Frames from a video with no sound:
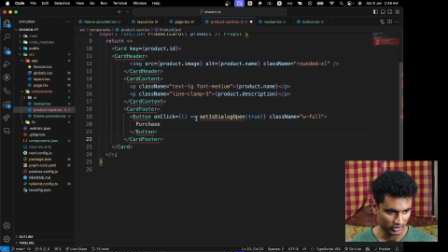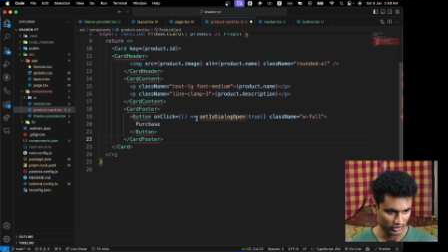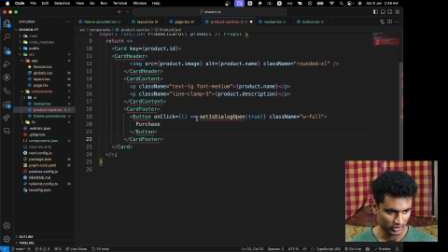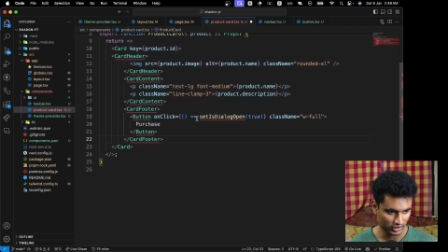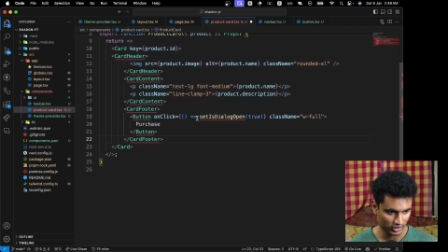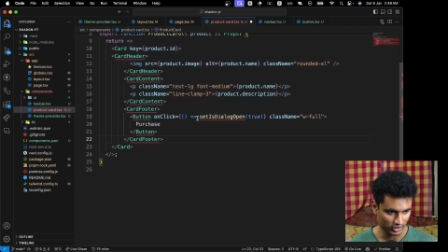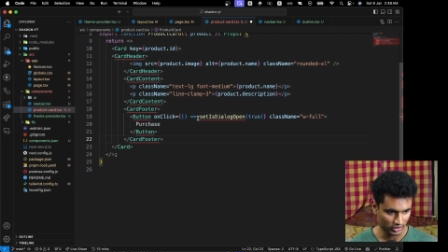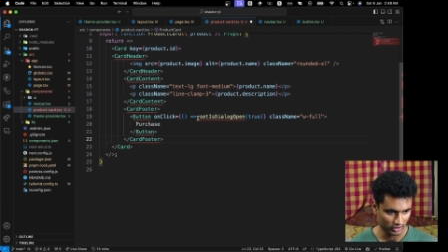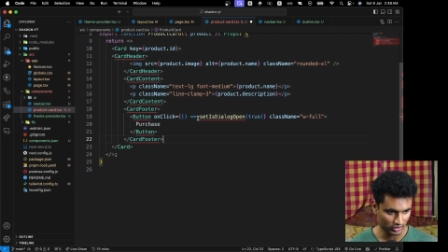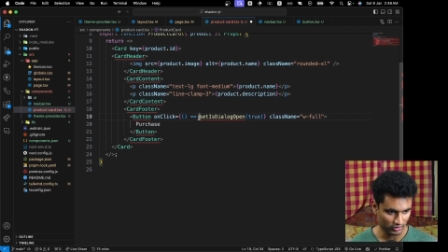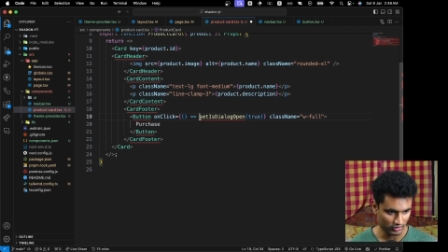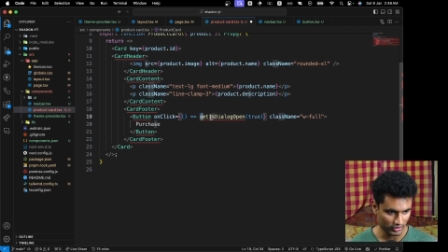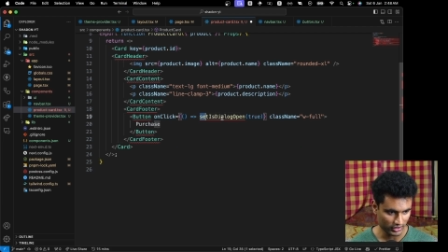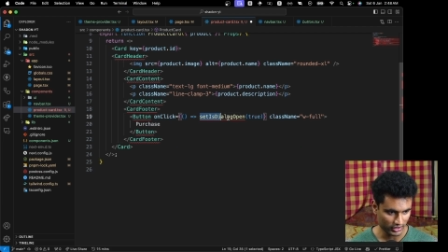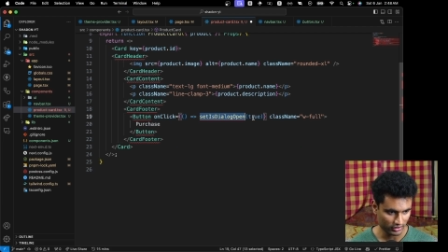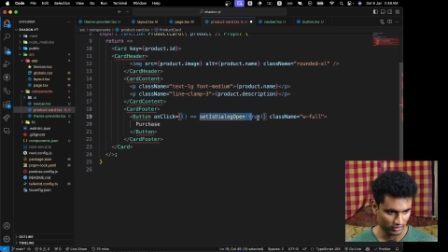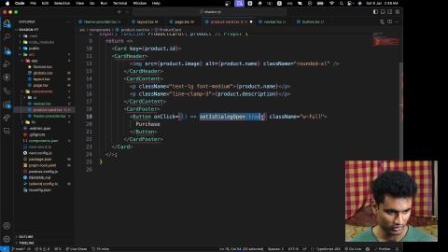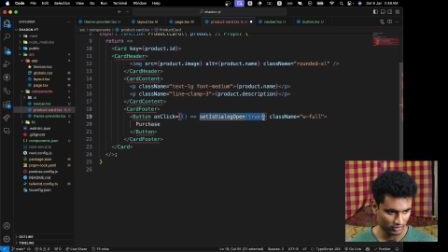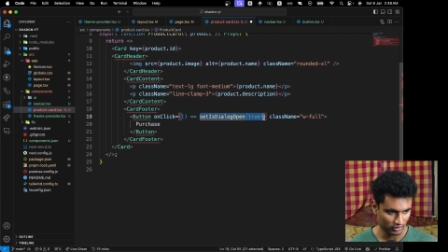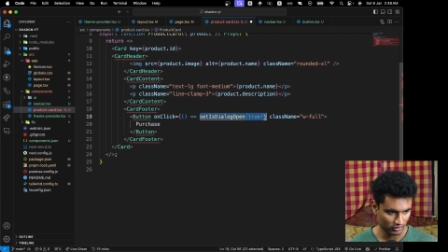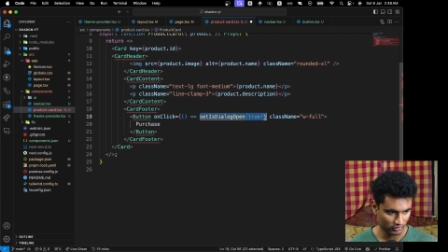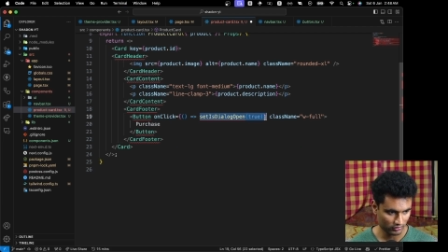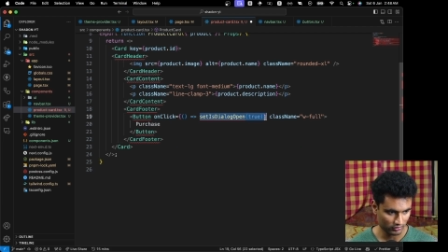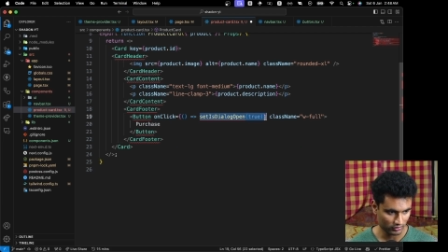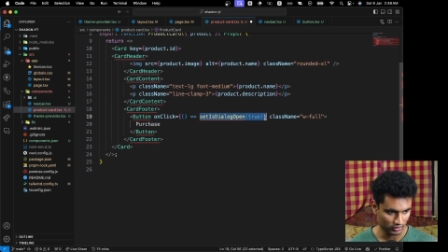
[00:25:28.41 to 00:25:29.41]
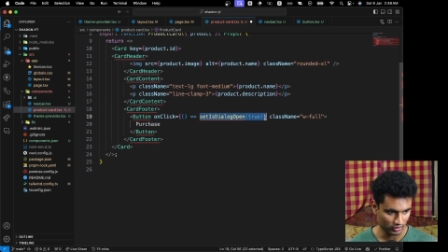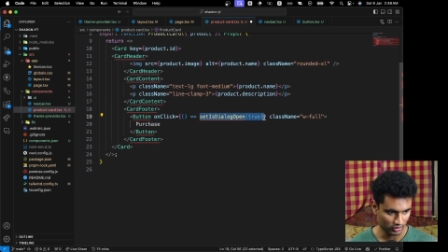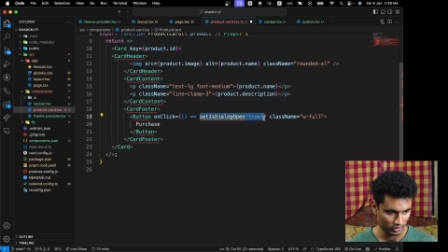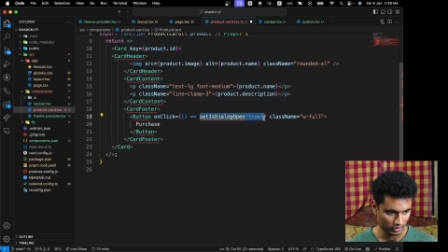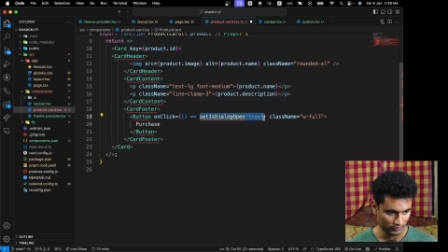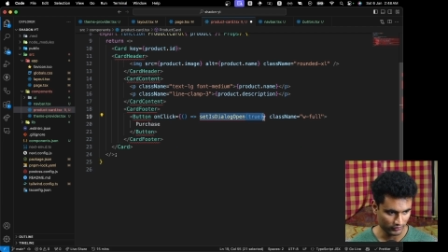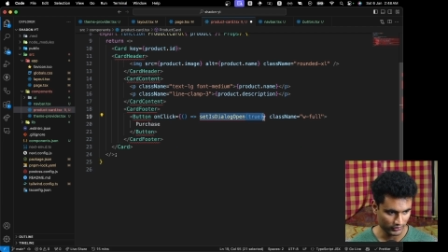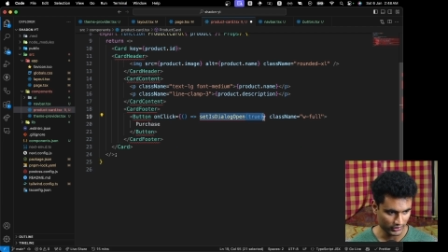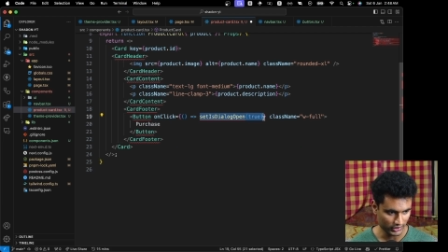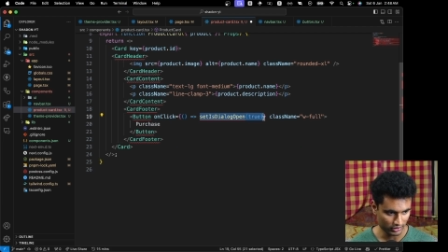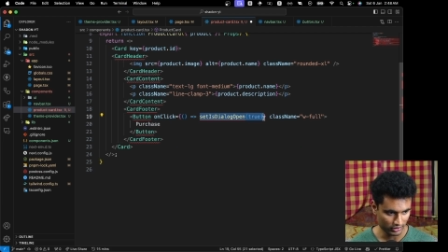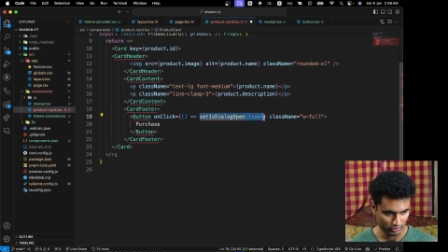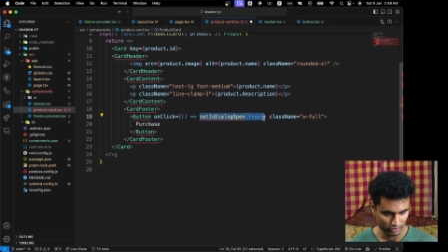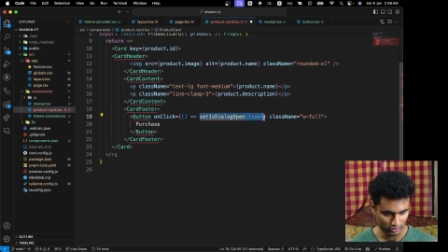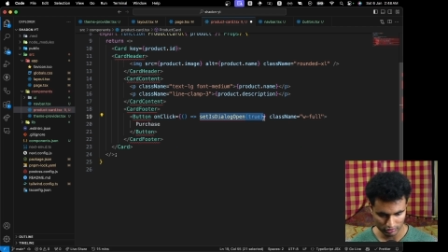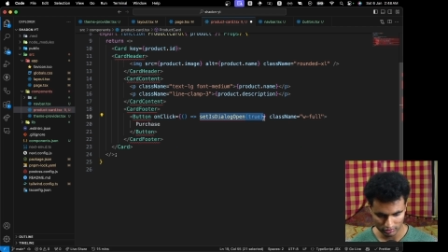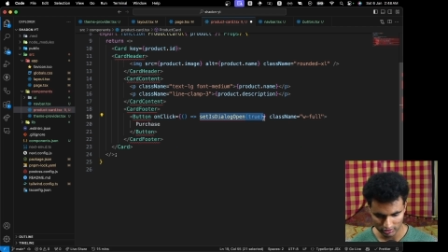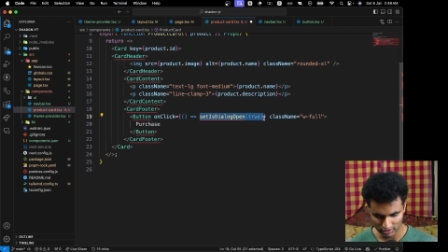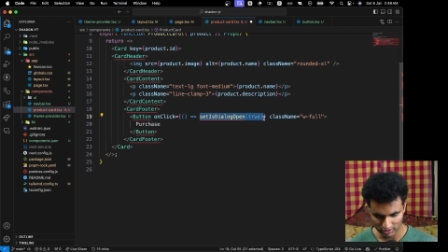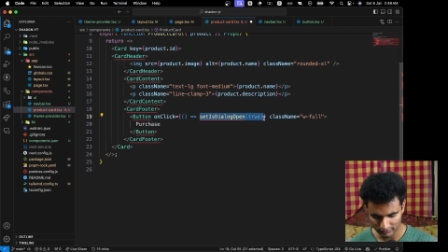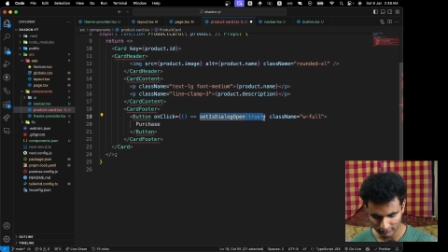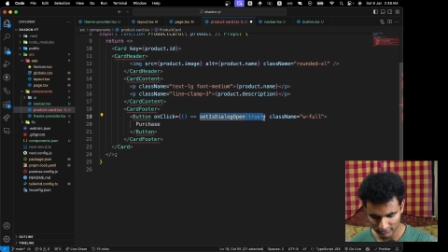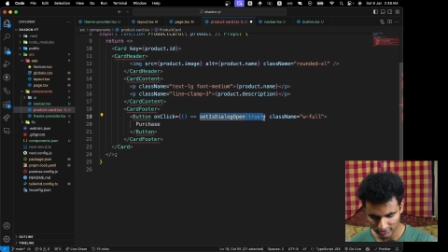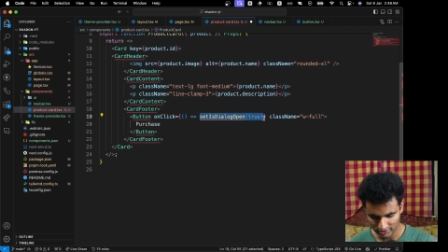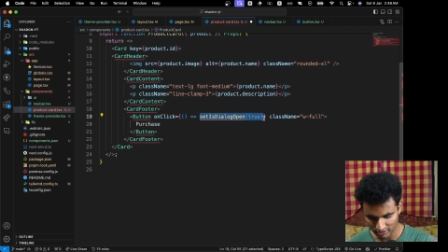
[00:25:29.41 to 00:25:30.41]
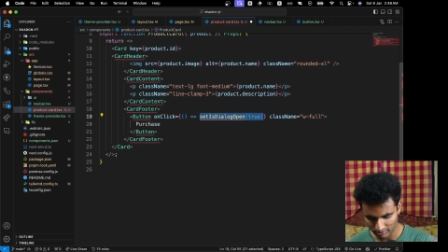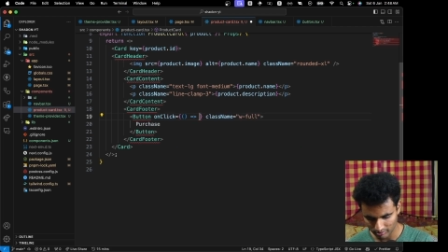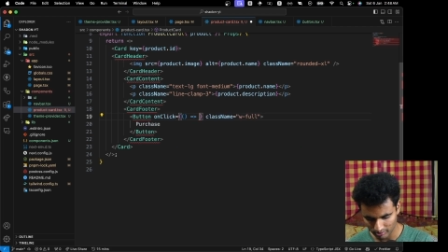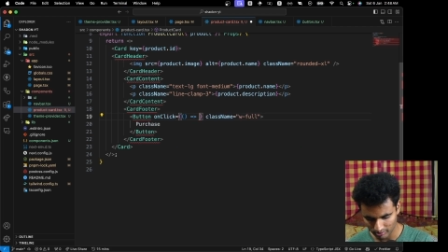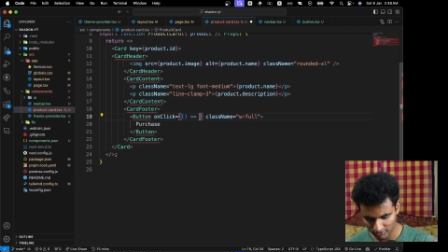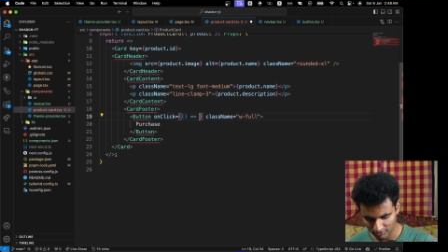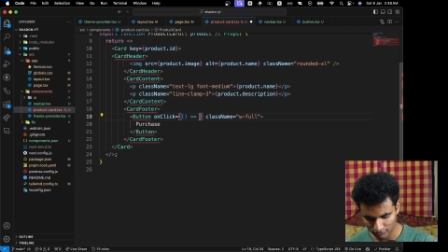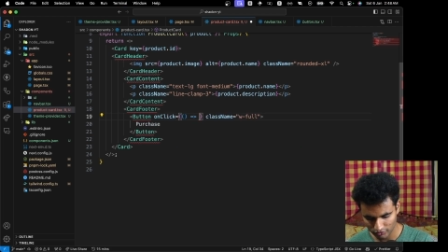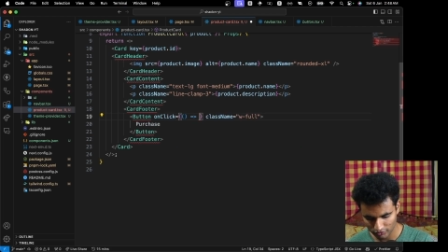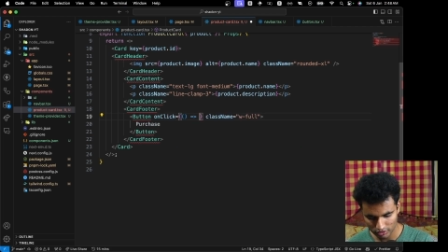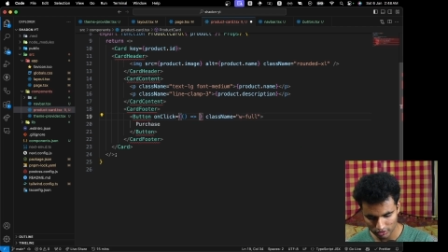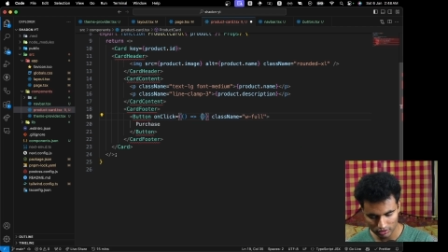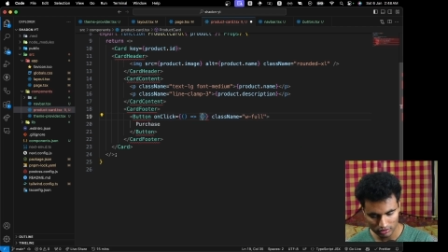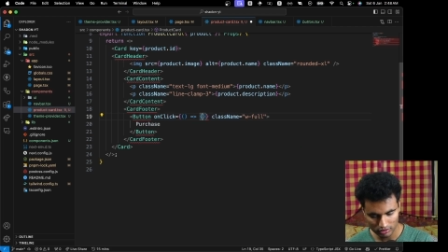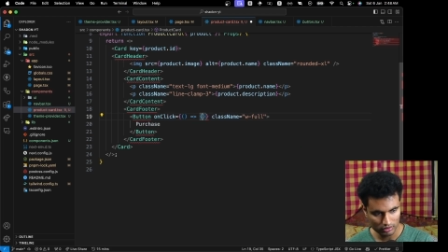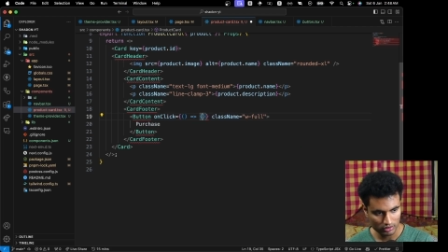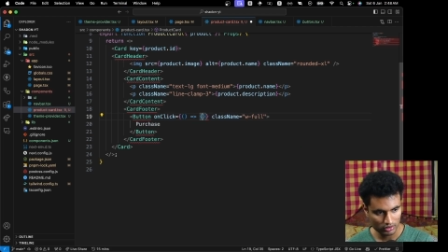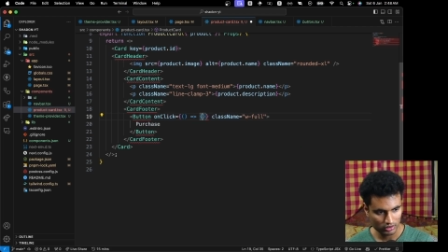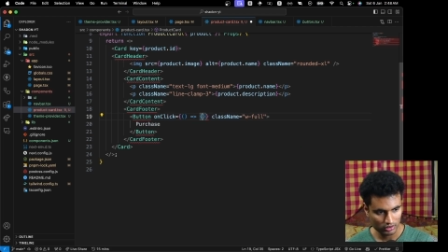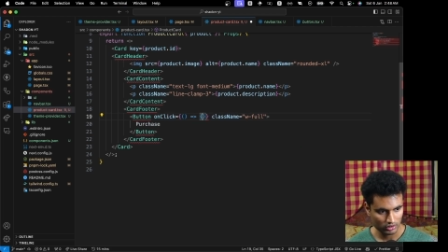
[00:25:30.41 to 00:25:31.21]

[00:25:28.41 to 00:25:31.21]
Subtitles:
thing here right now. We are going to leave it empty for now.